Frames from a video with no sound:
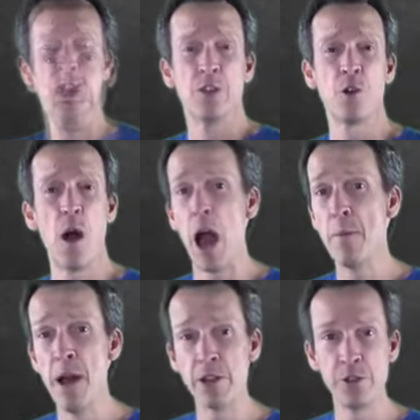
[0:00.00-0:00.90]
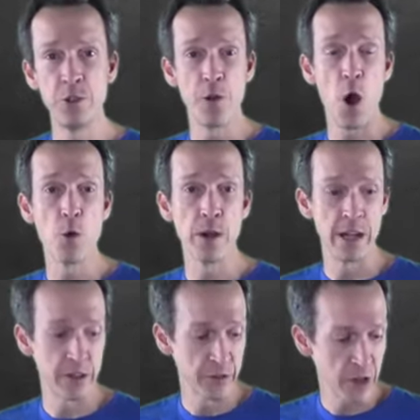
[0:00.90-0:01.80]
So I imagine you've already
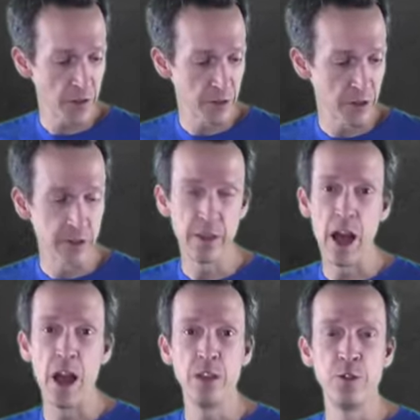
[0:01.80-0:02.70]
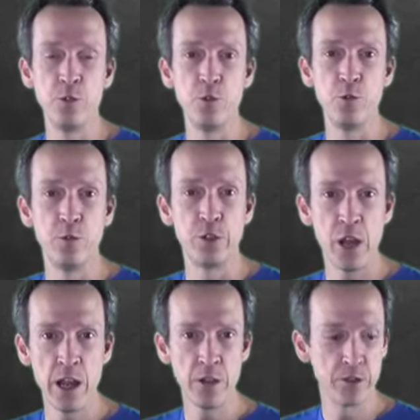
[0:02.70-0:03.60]
discovered that you
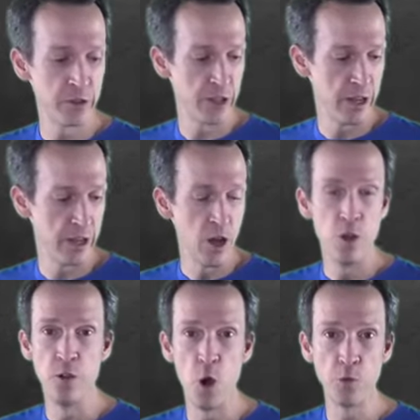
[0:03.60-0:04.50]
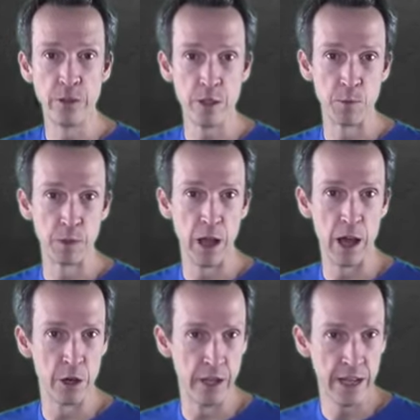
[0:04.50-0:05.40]
change the note that you play
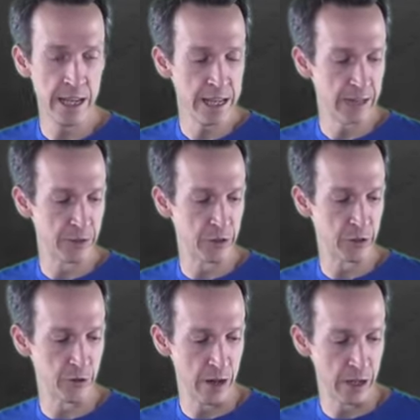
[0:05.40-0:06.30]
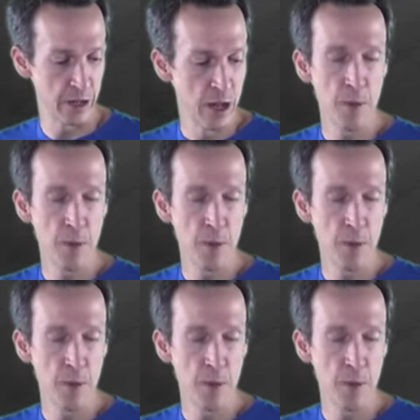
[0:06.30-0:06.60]
on any given string